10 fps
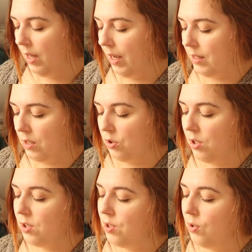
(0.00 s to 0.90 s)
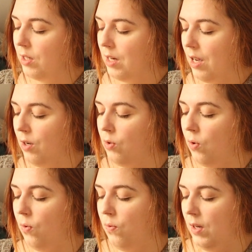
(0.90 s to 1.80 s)
and I just took it out
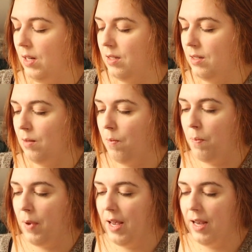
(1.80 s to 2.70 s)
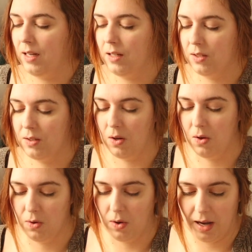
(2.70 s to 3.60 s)
of its bag,
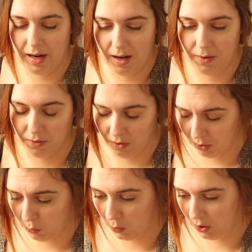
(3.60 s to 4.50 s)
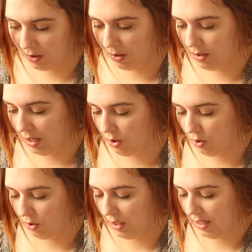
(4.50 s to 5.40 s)
so I have not worked a stitch
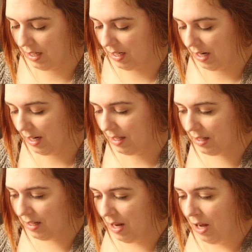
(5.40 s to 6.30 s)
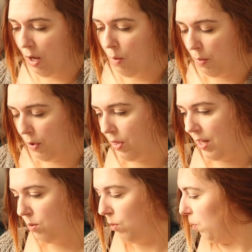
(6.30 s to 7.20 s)
on it yet, but
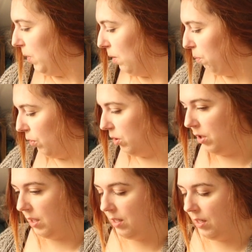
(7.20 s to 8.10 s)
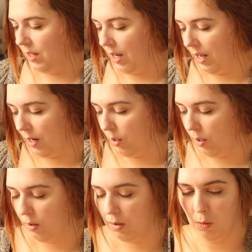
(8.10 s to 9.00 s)
this will be the project that I
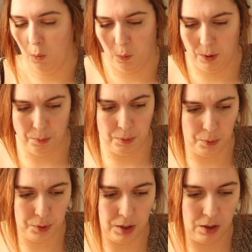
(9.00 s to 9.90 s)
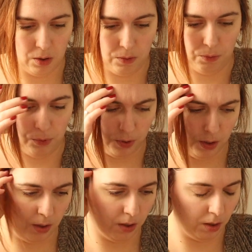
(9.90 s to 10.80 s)
will be working on for
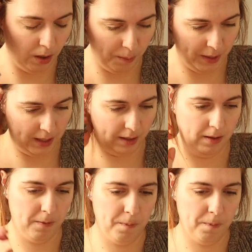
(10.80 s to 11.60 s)
the coming